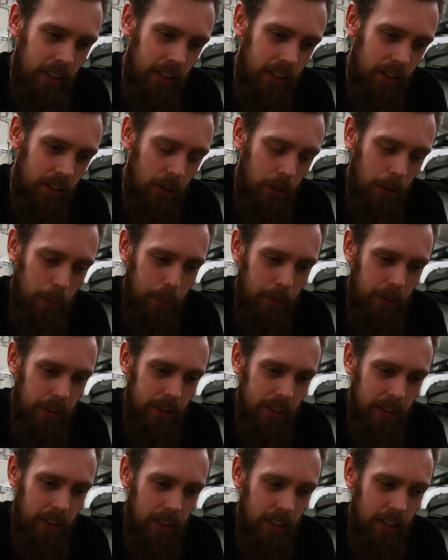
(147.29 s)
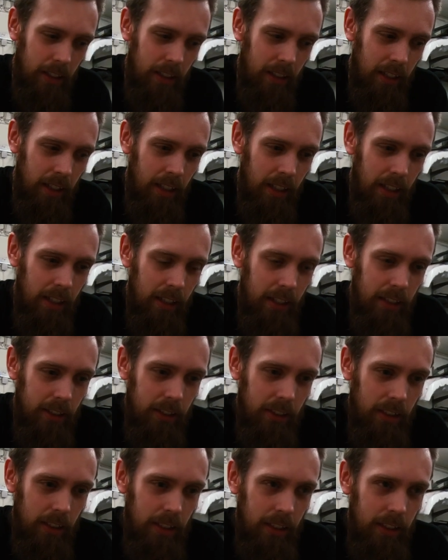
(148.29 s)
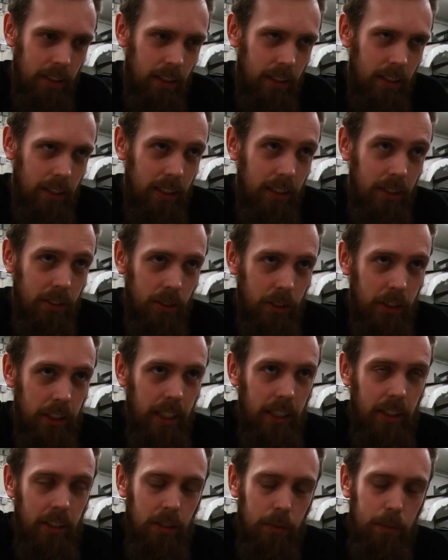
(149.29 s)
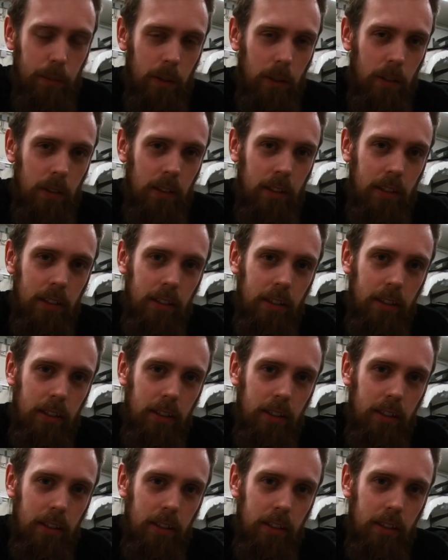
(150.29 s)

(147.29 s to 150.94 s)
incorporate an interchangeable